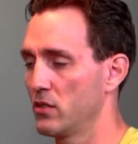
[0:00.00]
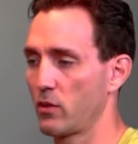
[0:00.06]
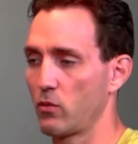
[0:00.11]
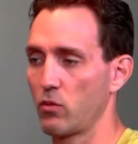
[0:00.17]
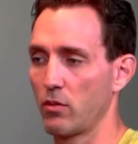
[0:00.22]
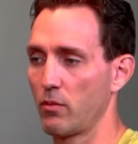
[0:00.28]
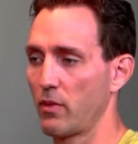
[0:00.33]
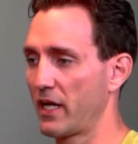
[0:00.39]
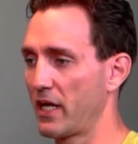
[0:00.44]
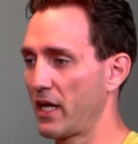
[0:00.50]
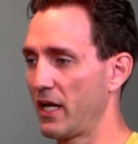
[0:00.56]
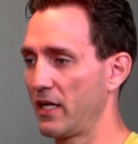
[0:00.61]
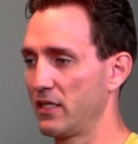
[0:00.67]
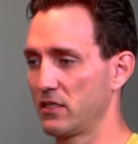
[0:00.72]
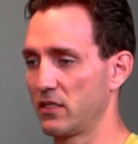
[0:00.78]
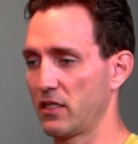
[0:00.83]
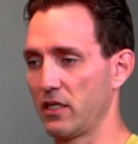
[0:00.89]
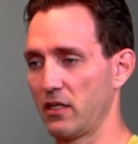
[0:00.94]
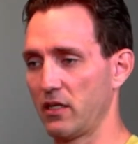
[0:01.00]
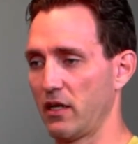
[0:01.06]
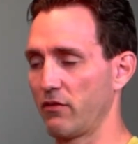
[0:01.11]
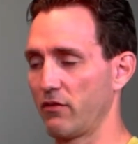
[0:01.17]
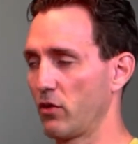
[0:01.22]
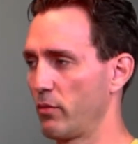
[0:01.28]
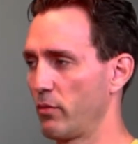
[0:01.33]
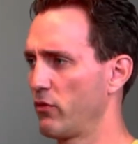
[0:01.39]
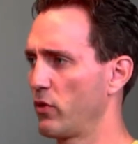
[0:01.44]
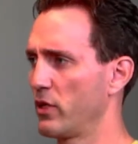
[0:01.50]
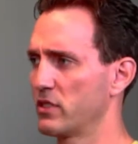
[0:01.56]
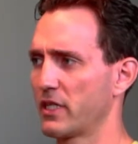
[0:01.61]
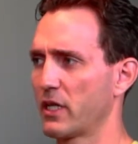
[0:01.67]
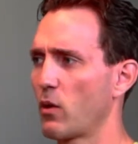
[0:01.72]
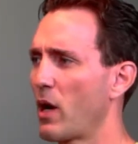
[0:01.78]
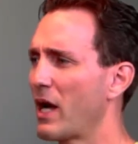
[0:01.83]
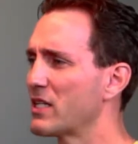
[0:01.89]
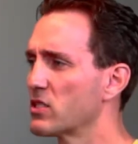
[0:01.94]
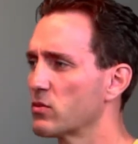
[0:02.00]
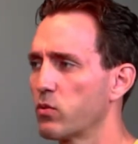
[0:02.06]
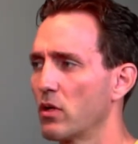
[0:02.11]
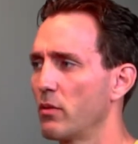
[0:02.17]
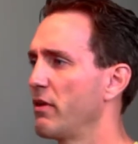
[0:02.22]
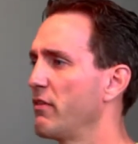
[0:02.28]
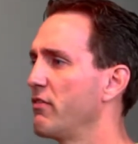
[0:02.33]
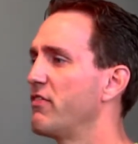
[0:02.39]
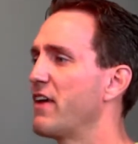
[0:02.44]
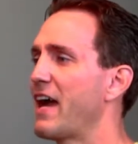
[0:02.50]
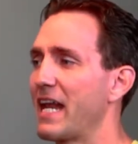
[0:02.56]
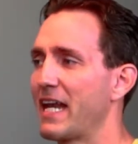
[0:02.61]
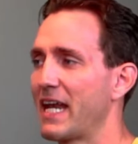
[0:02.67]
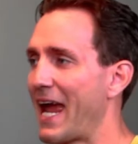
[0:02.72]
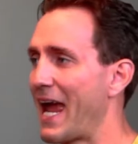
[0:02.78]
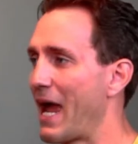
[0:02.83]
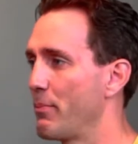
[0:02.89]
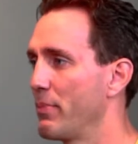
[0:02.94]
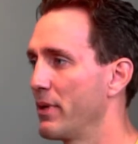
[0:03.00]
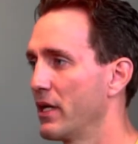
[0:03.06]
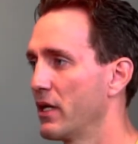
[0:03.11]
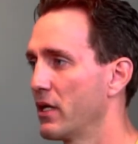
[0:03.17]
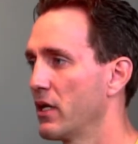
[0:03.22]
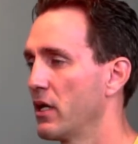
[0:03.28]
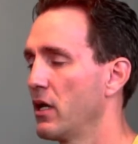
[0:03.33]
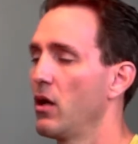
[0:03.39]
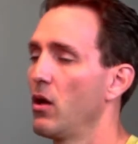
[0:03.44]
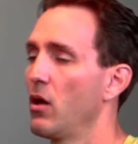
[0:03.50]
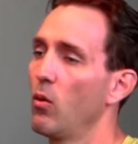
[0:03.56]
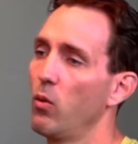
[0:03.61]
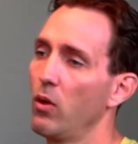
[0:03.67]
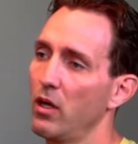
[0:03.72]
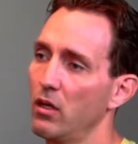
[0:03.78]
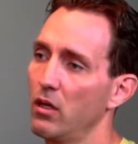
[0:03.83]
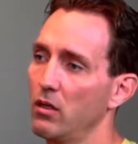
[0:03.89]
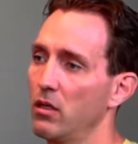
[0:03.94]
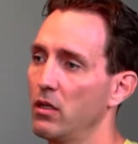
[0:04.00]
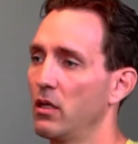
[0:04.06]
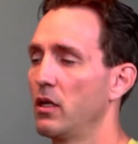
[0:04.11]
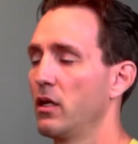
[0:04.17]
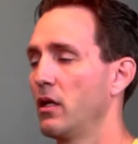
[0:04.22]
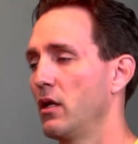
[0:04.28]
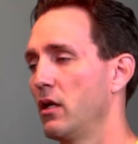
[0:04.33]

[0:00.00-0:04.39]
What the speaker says: one of my guys that I've heard before, he's like, oh, I just want to be fat and happy. Well,